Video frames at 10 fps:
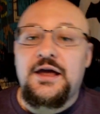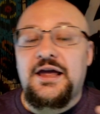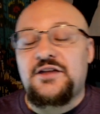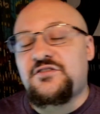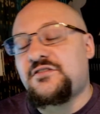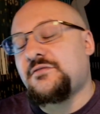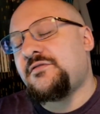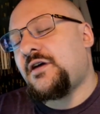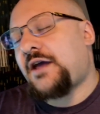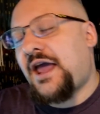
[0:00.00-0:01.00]
It's
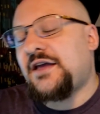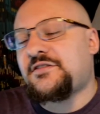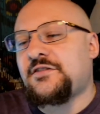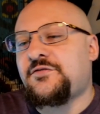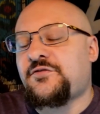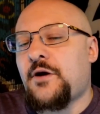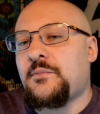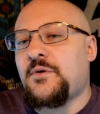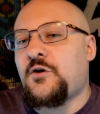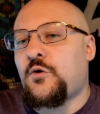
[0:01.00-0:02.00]
a case of,
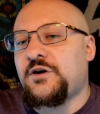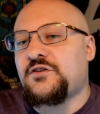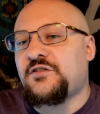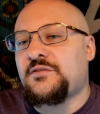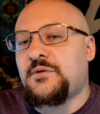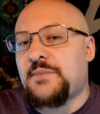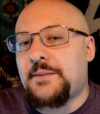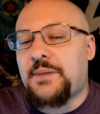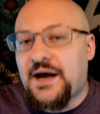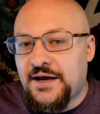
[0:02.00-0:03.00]
according to some of
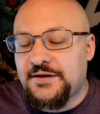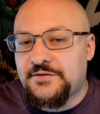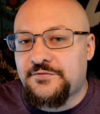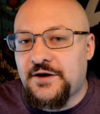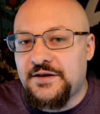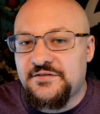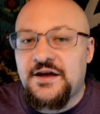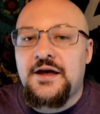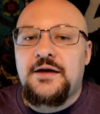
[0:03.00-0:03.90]
my pilot friends,